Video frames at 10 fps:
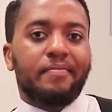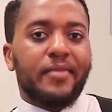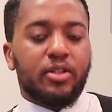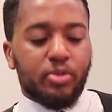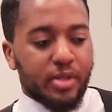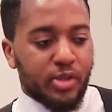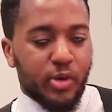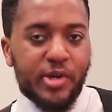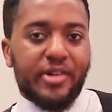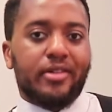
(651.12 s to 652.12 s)
a little bit
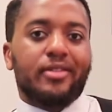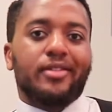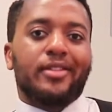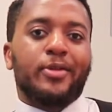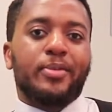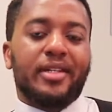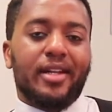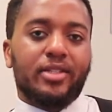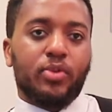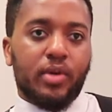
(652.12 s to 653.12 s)
dirtier, a little bit
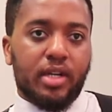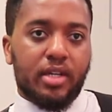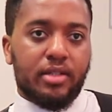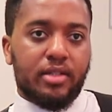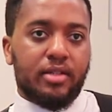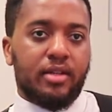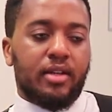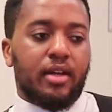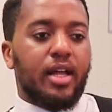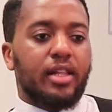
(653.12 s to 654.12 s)
less organized,
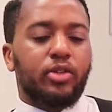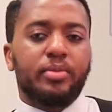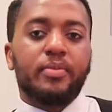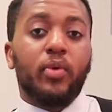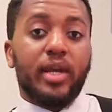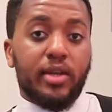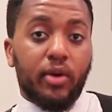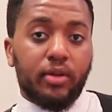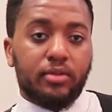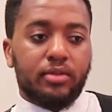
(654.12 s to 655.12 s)
a little bit more
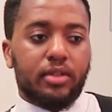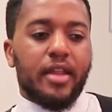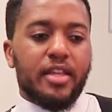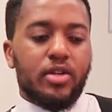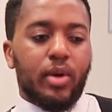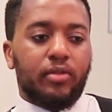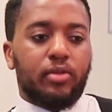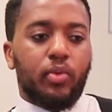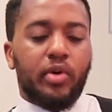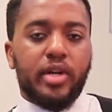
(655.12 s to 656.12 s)
eager. I think you have
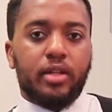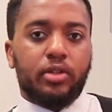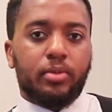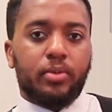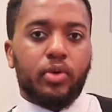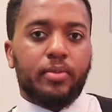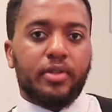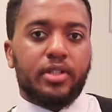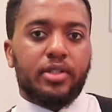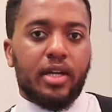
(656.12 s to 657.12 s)
to worry a little bit more
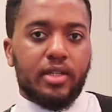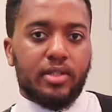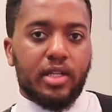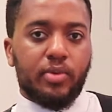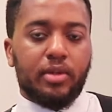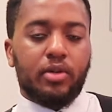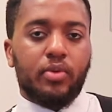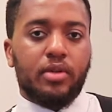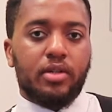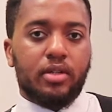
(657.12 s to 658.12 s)
about the Chinese, yes, with the
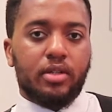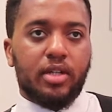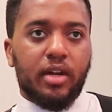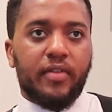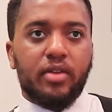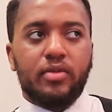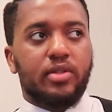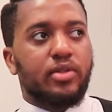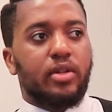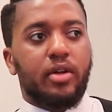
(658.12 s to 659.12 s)
northern China factories.
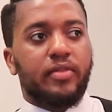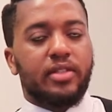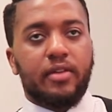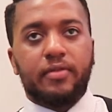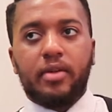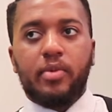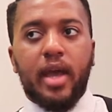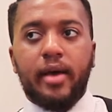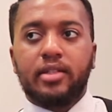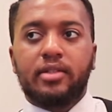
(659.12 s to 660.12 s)
There's a lot of stuff that we
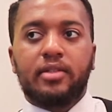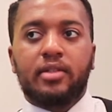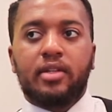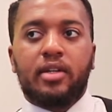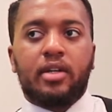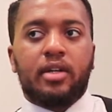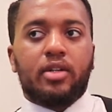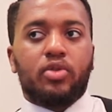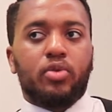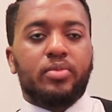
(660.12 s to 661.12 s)
asked
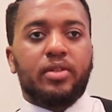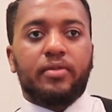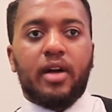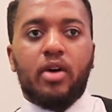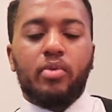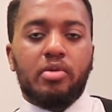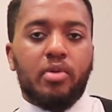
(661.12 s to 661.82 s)
in terms of how we